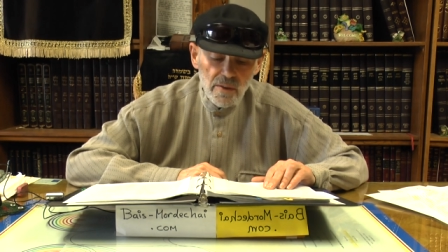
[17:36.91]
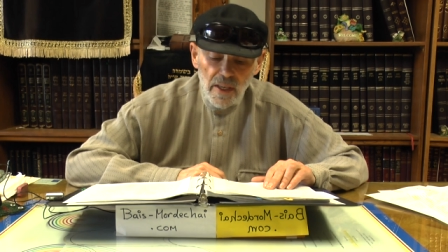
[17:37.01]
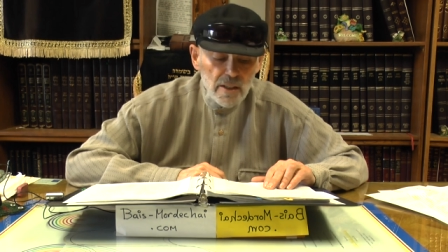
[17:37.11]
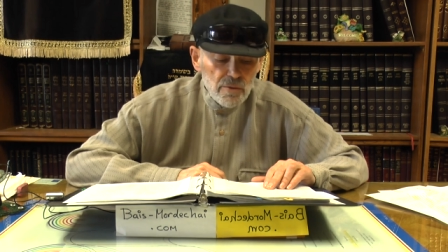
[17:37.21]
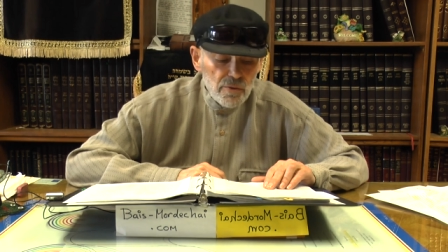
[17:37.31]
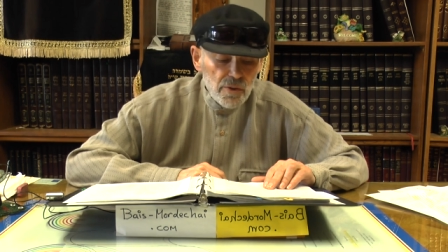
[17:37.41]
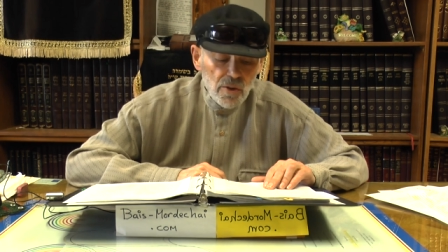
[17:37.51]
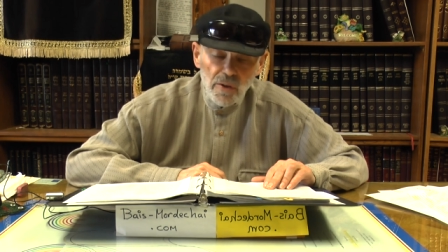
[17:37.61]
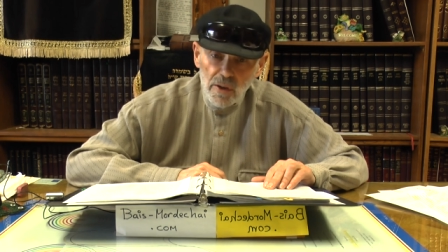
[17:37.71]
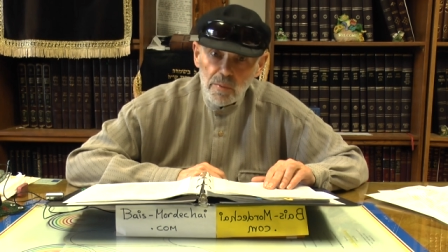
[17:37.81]
They had
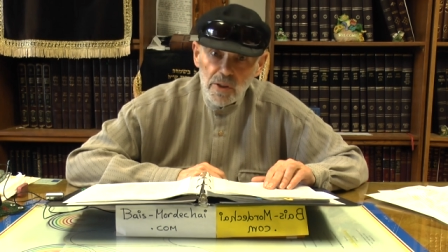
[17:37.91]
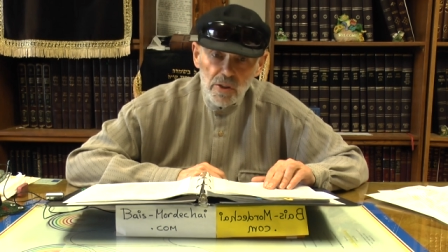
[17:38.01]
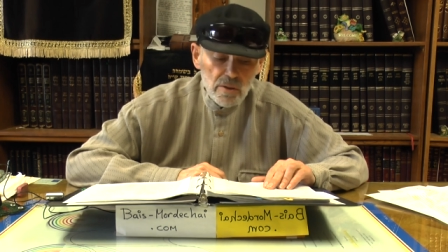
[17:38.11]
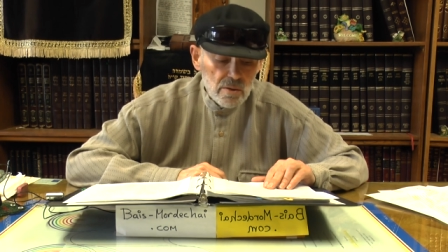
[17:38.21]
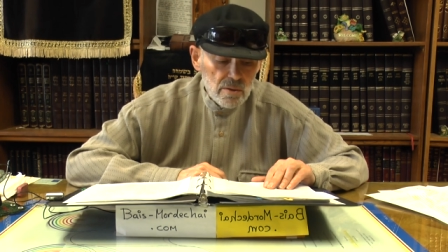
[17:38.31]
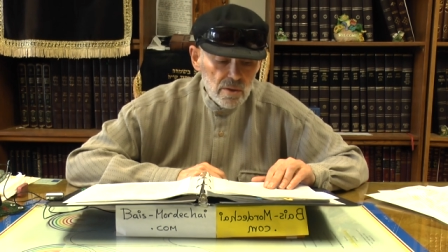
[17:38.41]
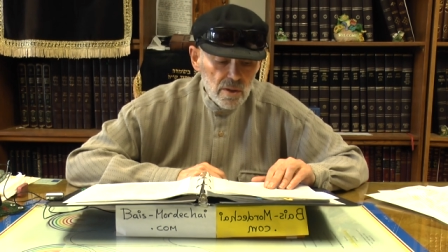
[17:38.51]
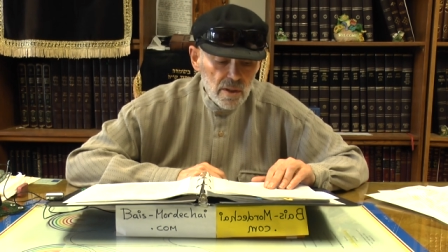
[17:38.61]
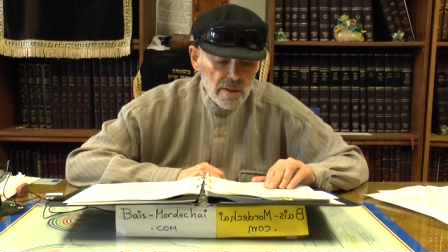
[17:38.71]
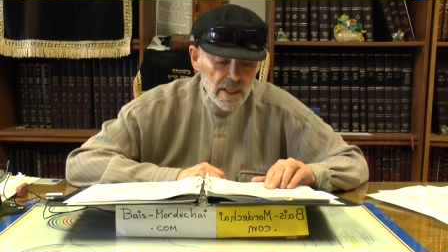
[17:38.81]
fulfilled their mission.
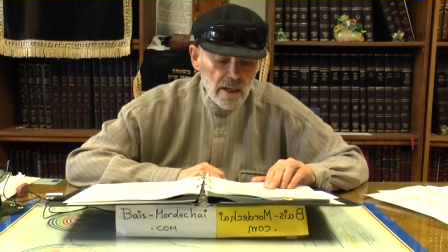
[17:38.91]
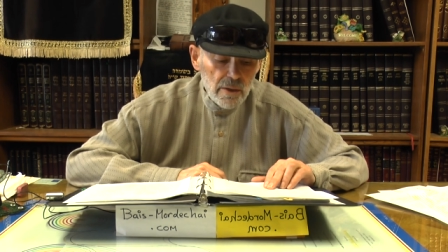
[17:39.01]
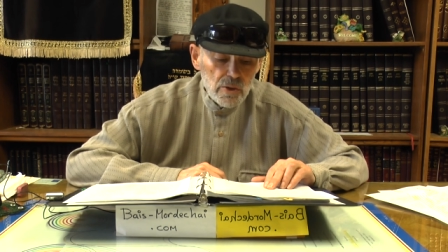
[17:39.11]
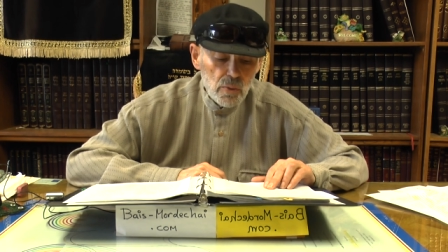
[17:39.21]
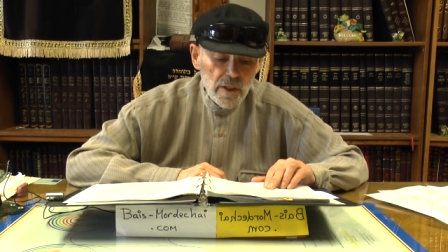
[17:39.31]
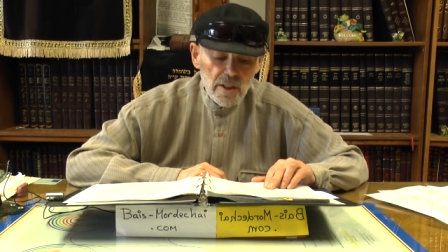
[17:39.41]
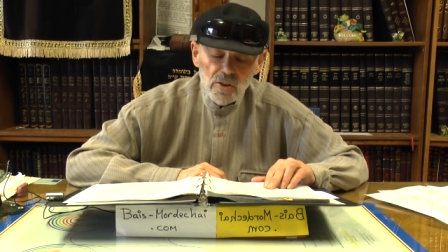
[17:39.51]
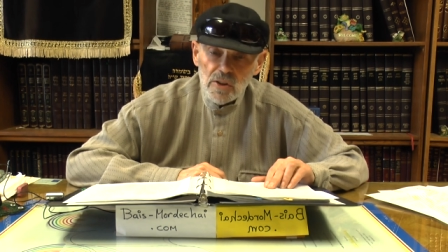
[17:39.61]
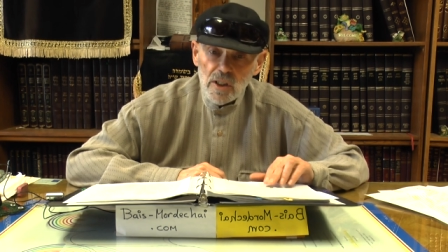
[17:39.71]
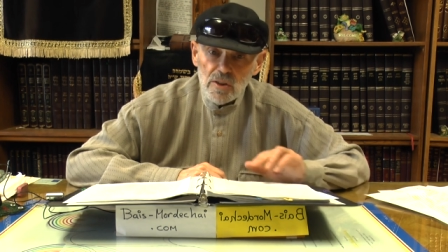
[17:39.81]
Now he was ready
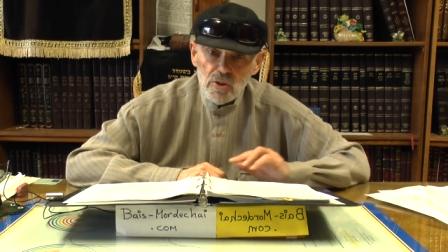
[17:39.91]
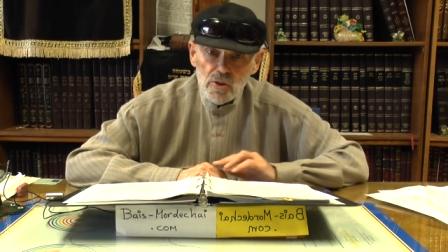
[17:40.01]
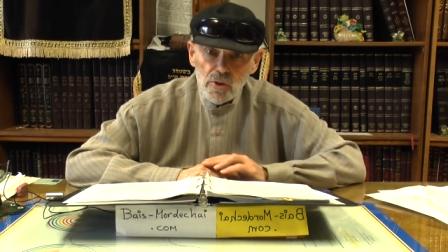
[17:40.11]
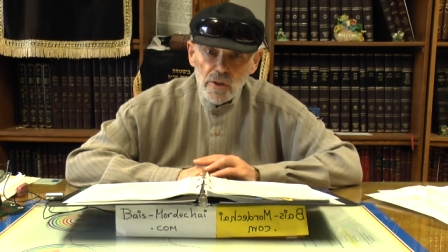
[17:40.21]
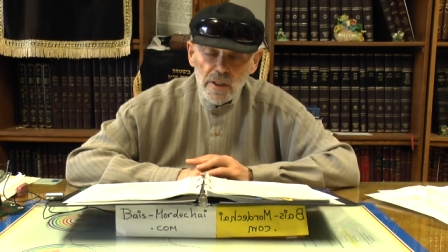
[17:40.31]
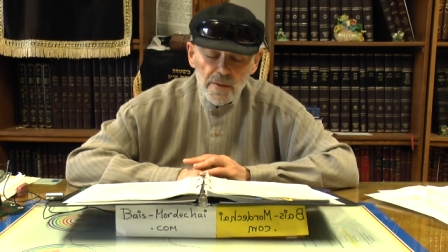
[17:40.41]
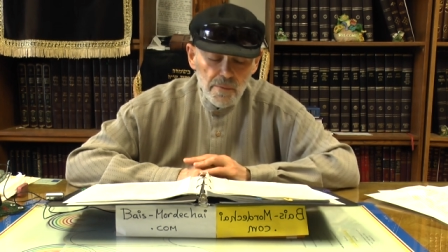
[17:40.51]
to start his journey.